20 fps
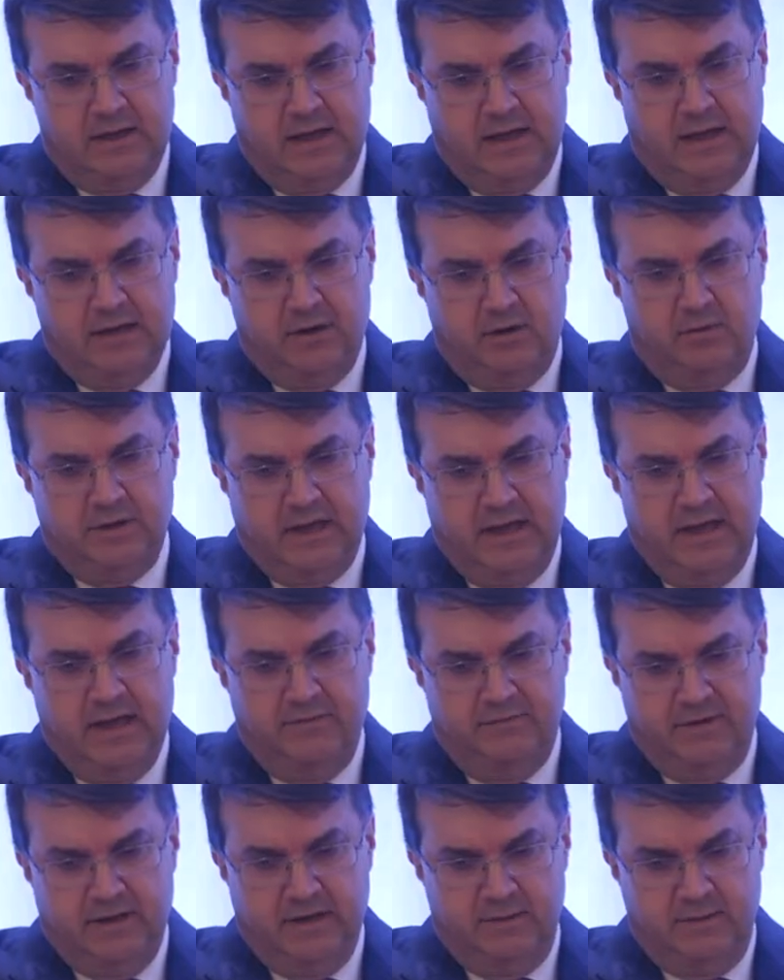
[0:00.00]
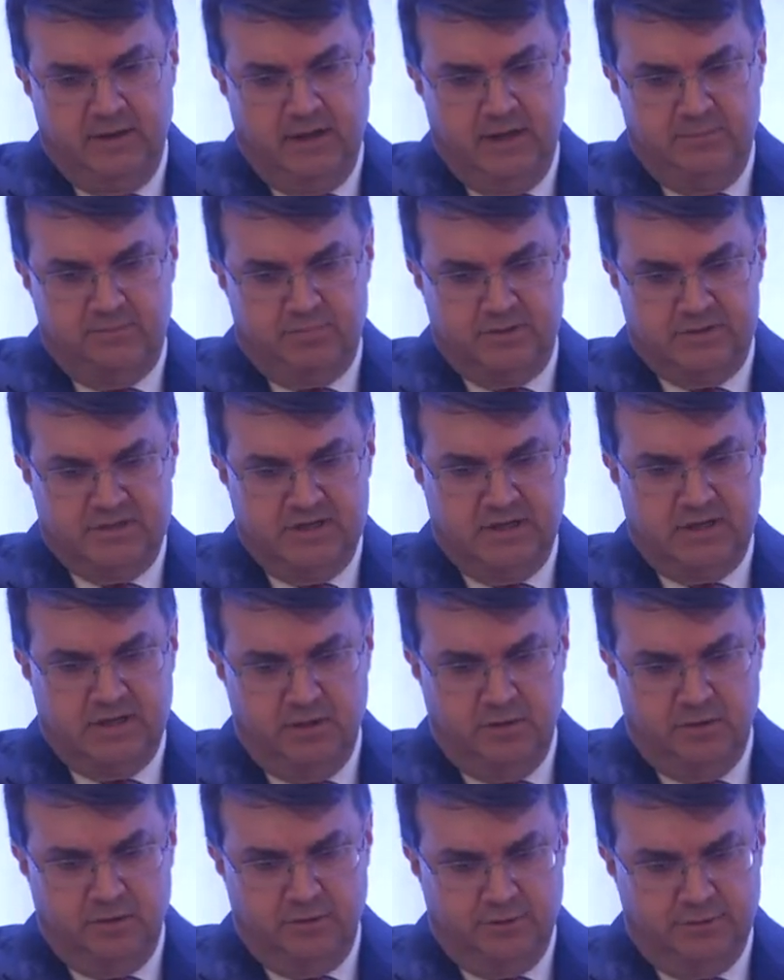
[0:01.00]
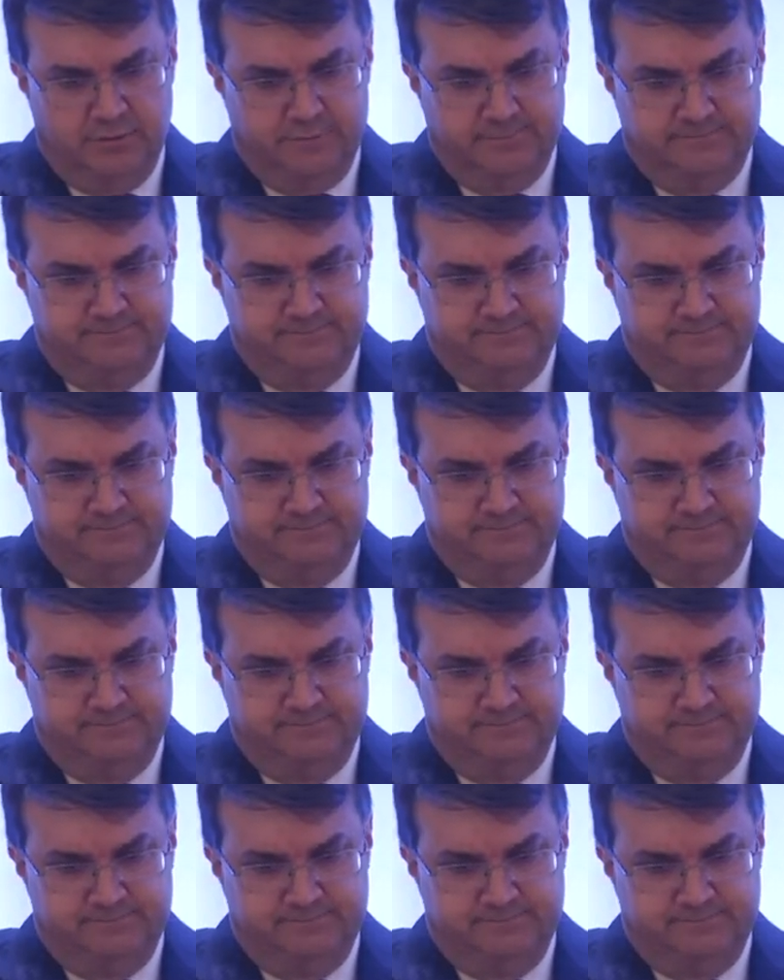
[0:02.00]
I don't have a particular